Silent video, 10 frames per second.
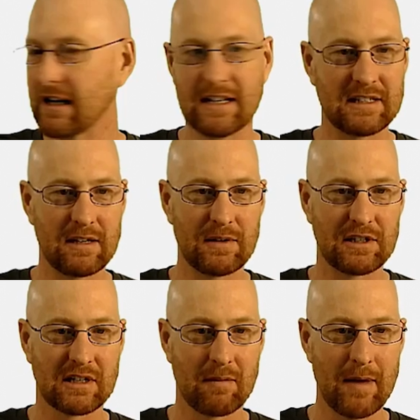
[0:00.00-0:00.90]
easy. We
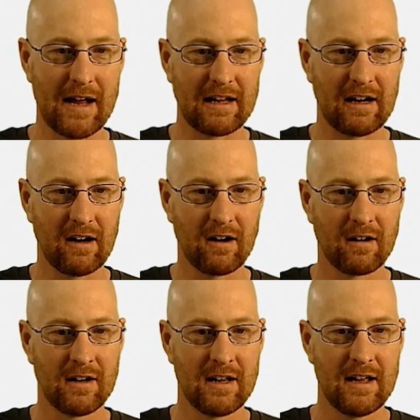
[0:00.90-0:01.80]
just come back
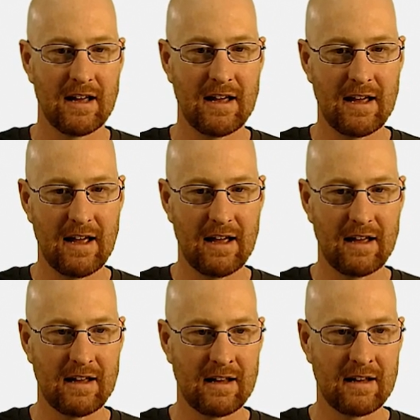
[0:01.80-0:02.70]
here
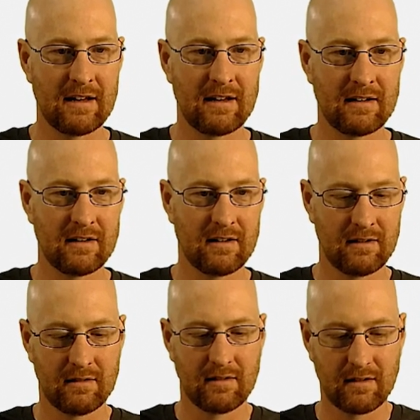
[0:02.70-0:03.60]
and
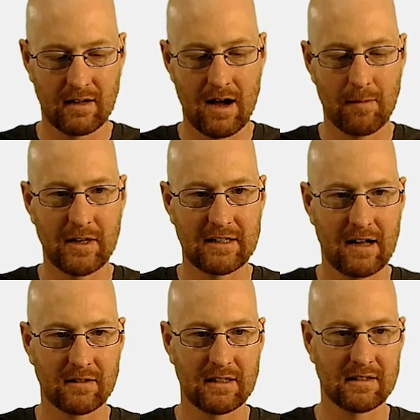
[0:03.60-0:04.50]
comment
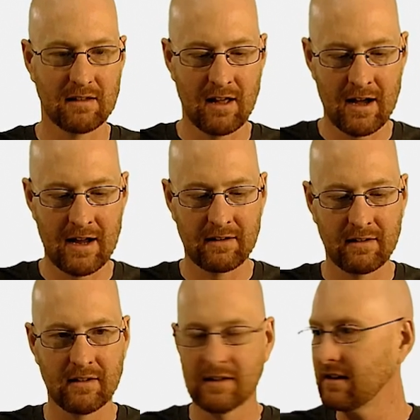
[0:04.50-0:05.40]
out this
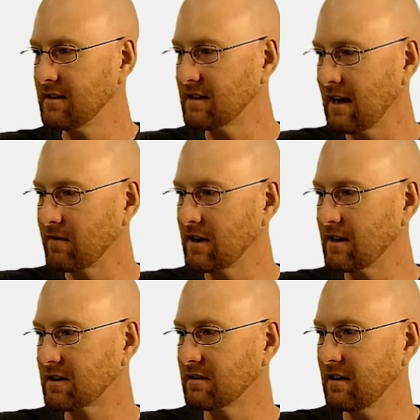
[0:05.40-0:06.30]
line, save
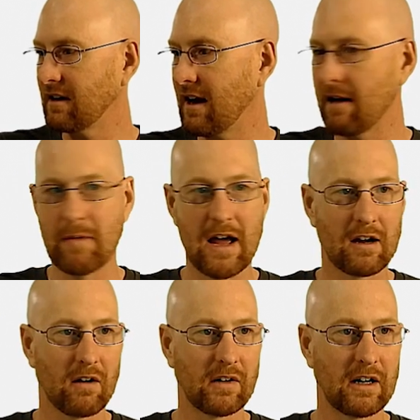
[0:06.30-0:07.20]
this, add
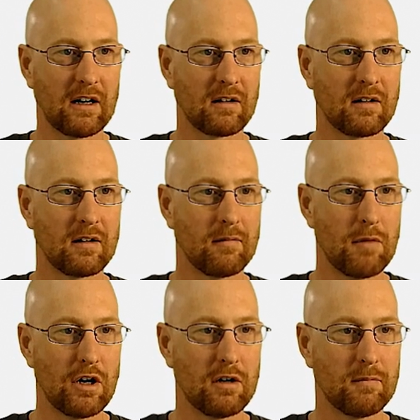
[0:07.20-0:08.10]
back over here.
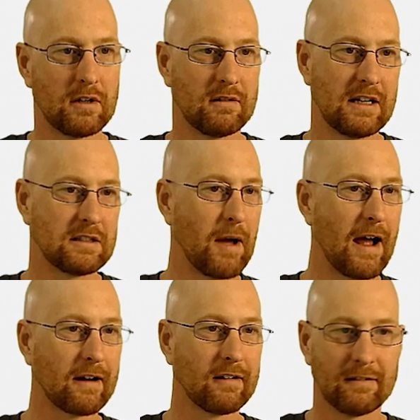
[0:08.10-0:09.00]
Boom, it's
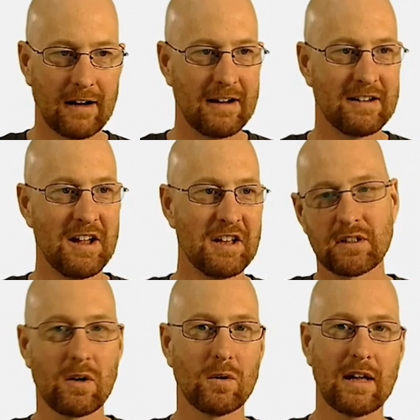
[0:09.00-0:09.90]
back, right?
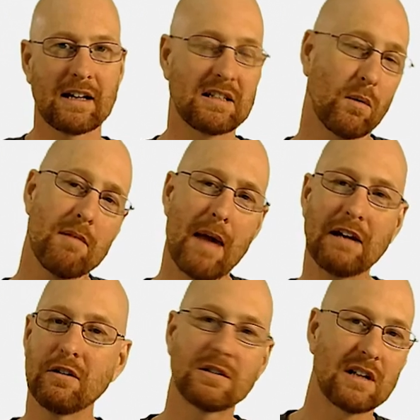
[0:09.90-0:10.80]
So like I said, we may
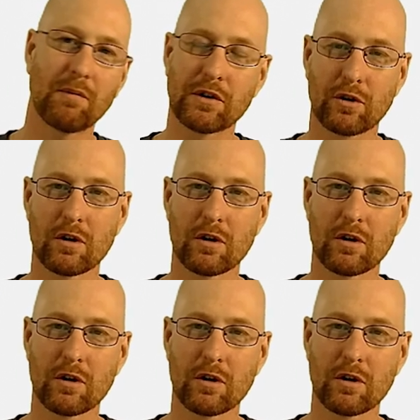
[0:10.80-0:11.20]
do stuff with